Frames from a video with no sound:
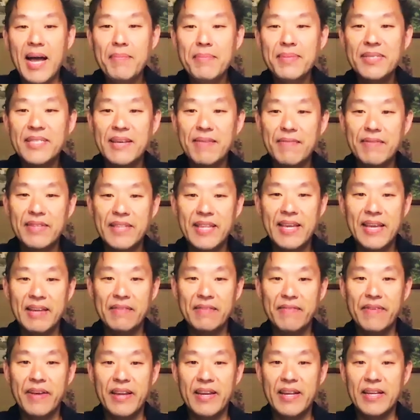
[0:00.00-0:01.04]
Seventh-day
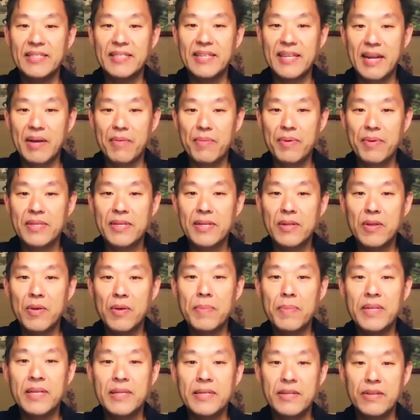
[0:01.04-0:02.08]
Adventist, and I went to
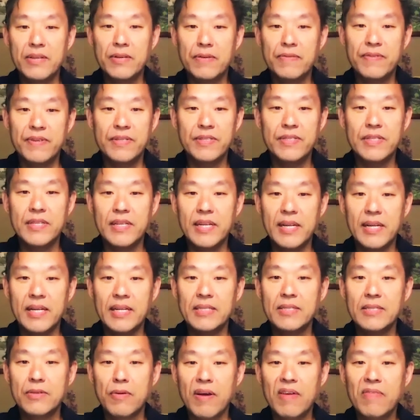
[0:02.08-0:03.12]
Loma Linda University, and
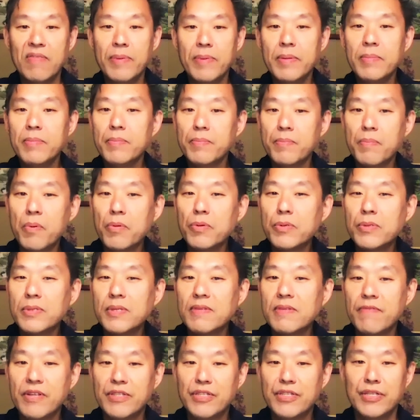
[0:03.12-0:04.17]
so I've been mostly
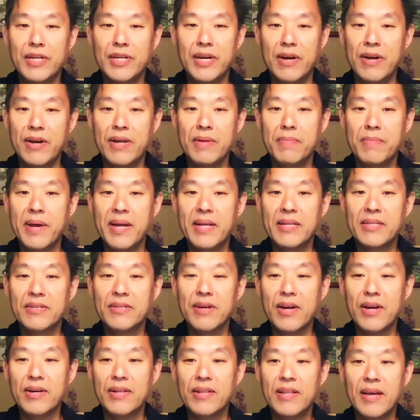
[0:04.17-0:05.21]
vegetarian my
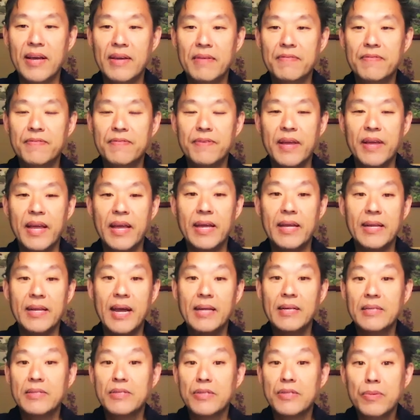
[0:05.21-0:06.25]
entire life, and I
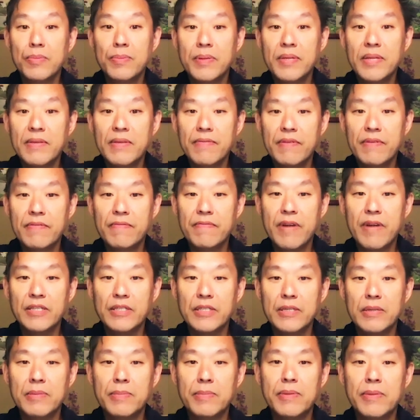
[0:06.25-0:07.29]
do believe in
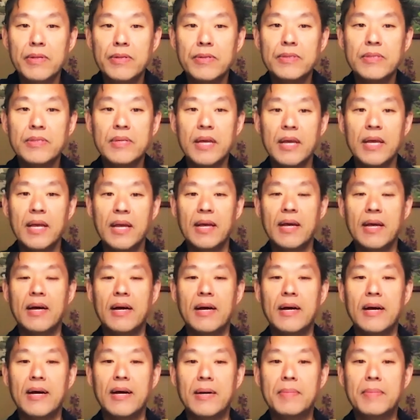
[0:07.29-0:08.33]
vegetables,
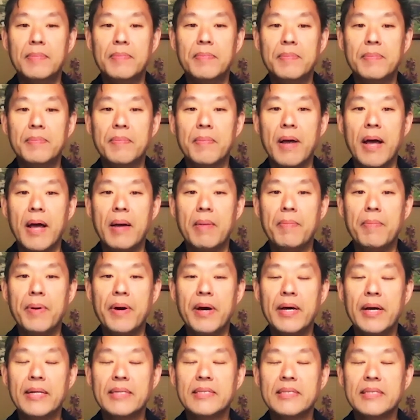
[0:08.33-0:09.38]

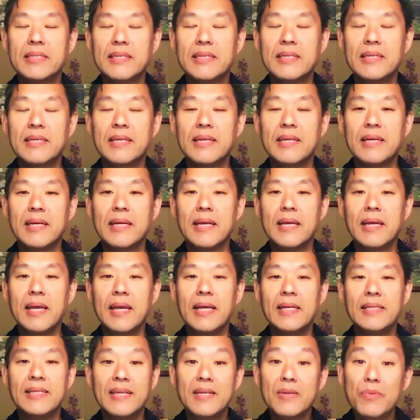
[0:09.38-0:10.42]
but
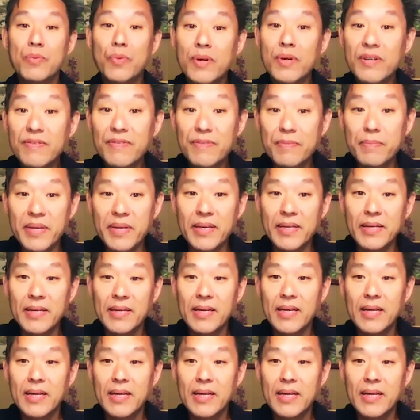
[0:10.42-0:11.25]
it didn't work for me.